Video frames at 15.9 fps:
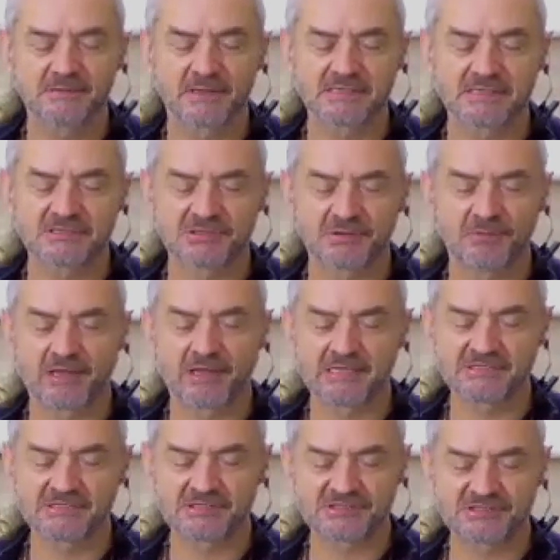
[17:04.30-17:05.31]
there's a,
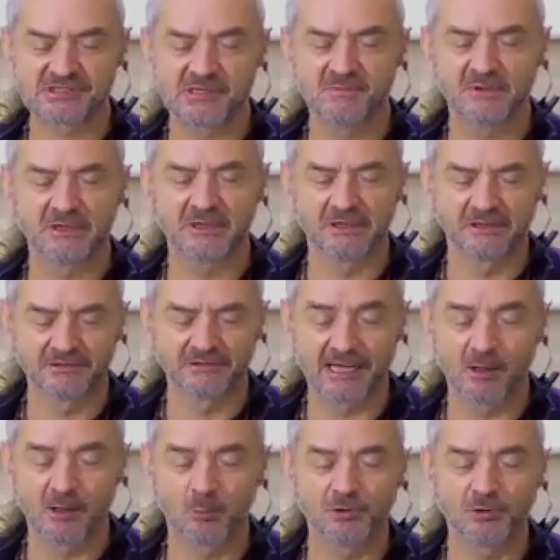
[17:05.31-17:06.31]
there's a similar
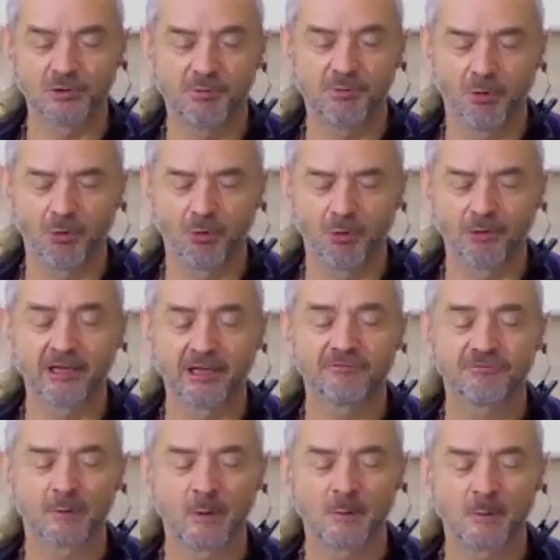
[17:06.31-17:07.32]
downward pouring
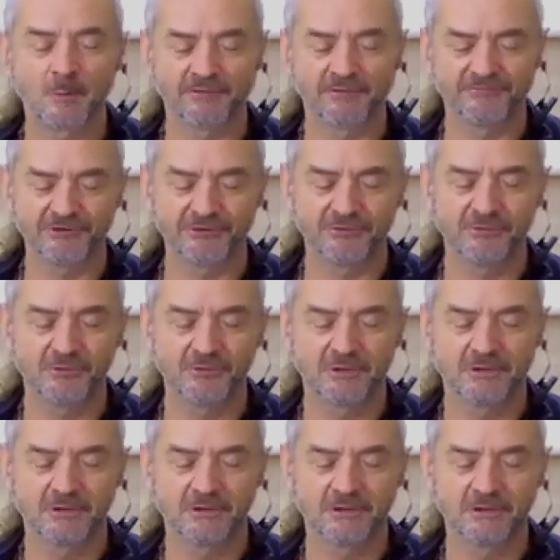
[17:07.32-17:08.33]
from above you
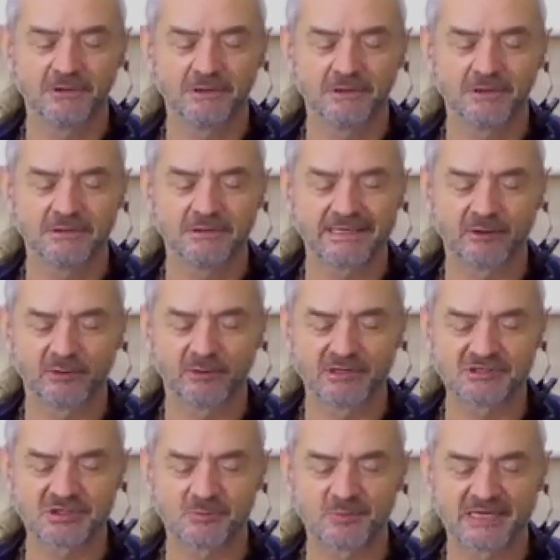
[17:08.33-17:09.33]
down
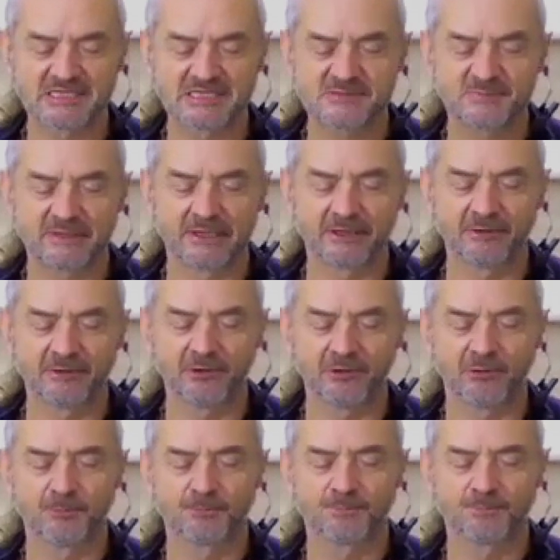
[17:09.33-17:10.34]
into the base below you.